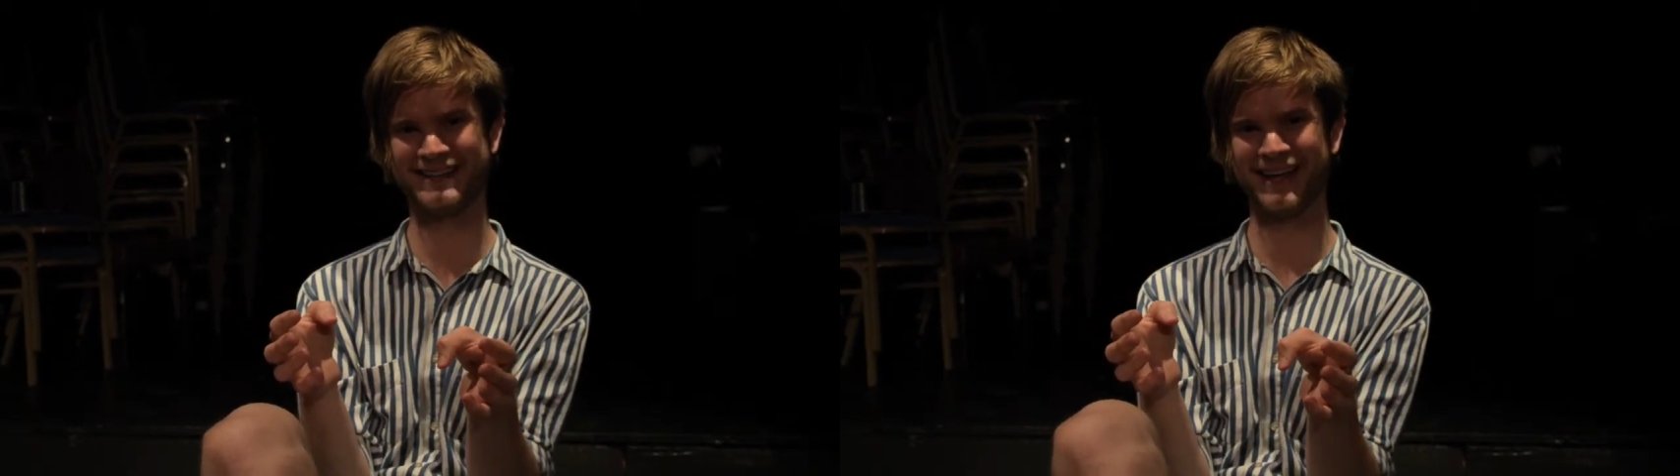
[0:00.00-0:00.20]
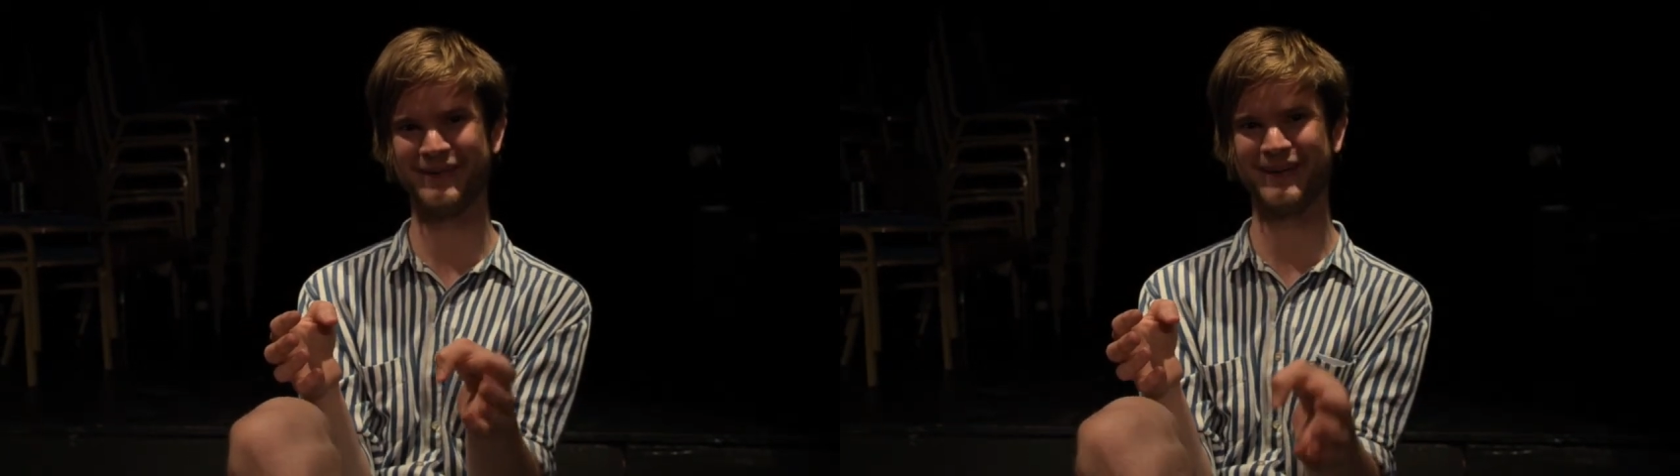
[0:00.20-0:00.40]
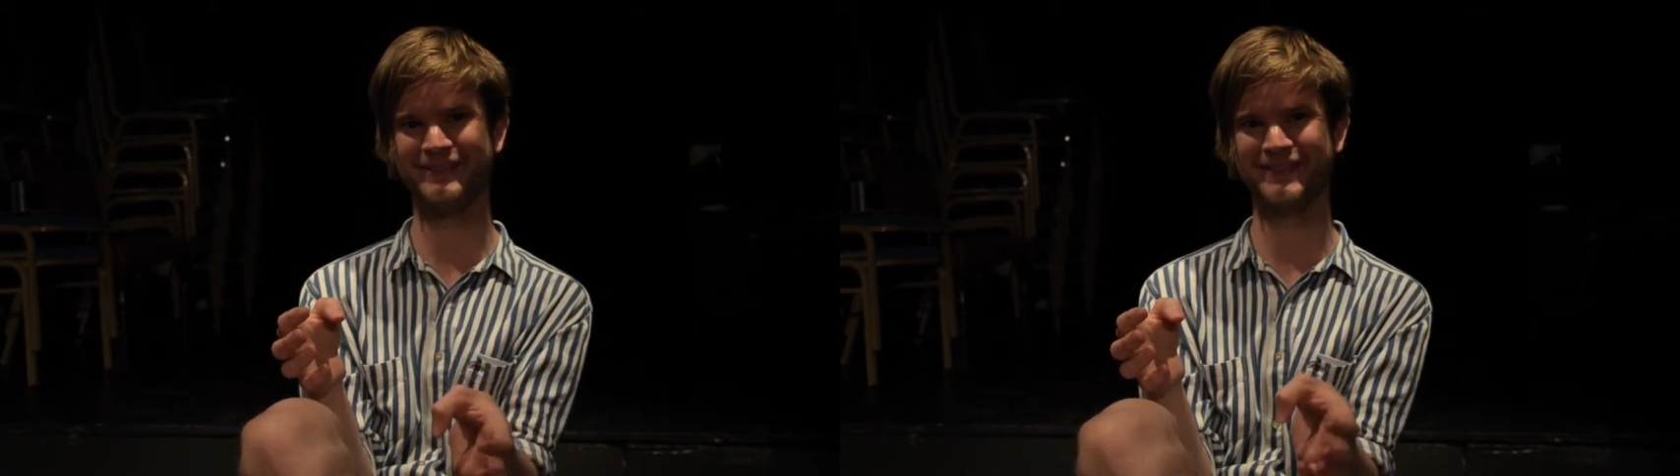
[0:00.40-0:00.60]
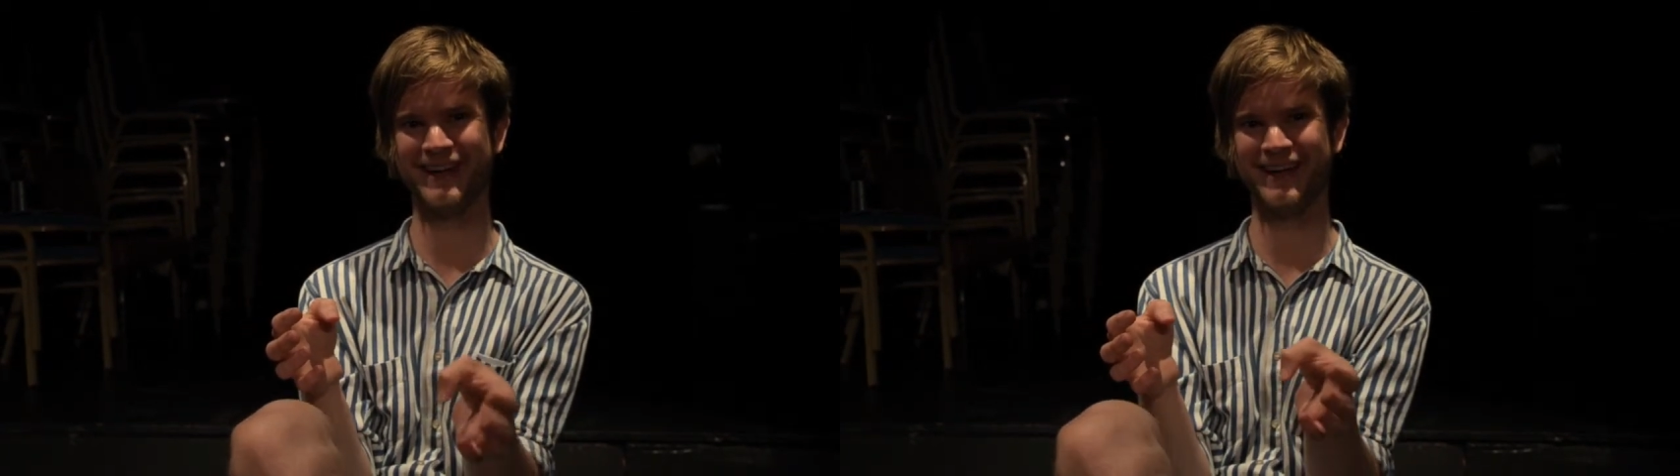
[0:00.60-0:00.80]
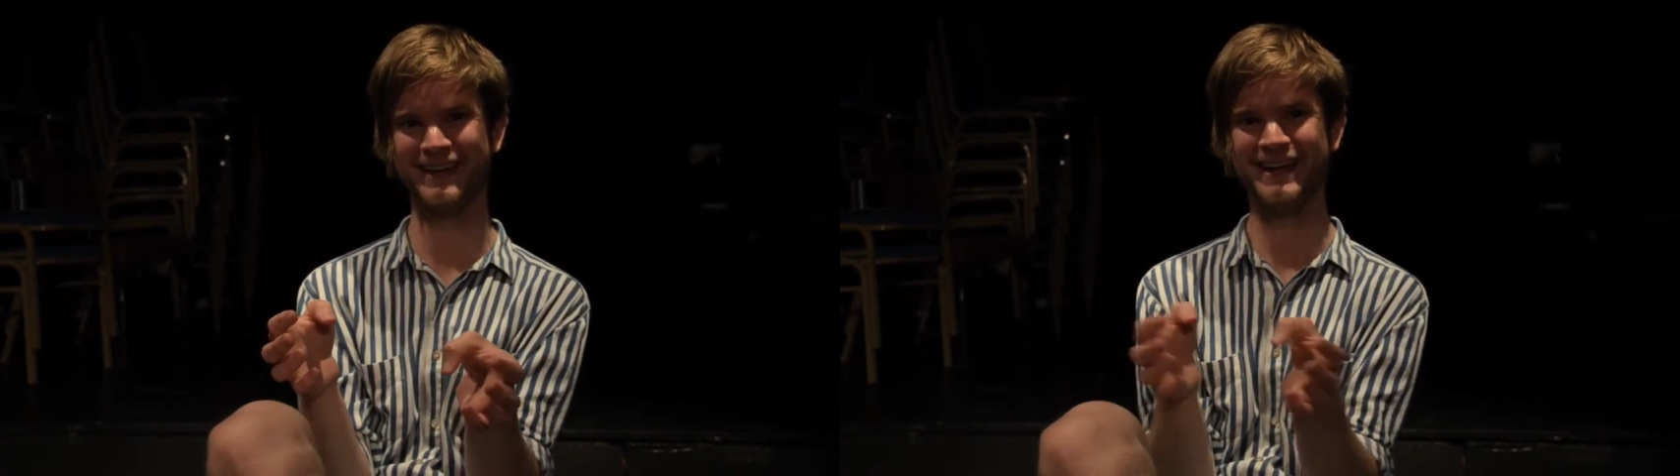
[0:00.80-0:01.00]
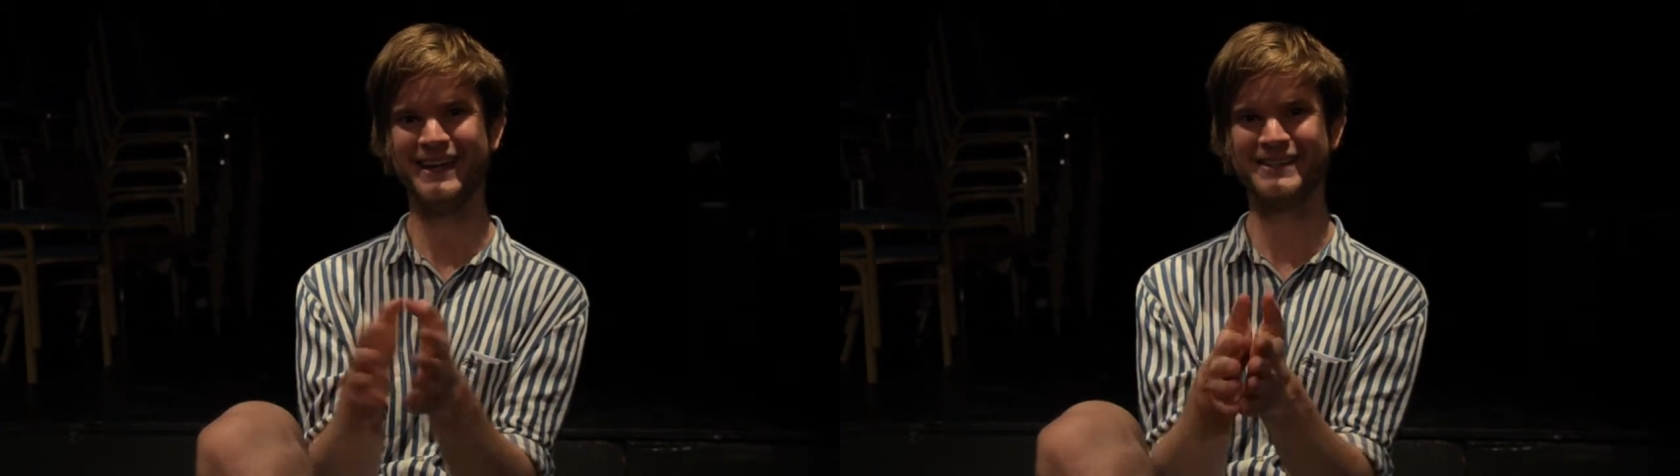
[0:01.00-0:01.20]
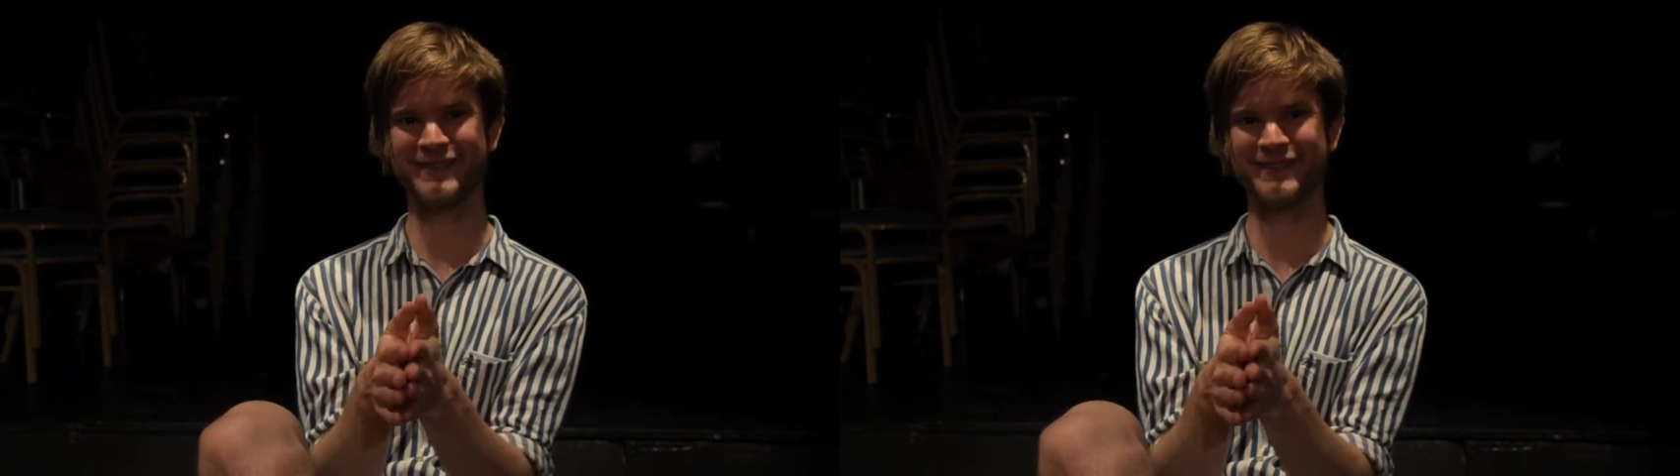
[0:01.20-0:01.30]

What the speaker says: that we've to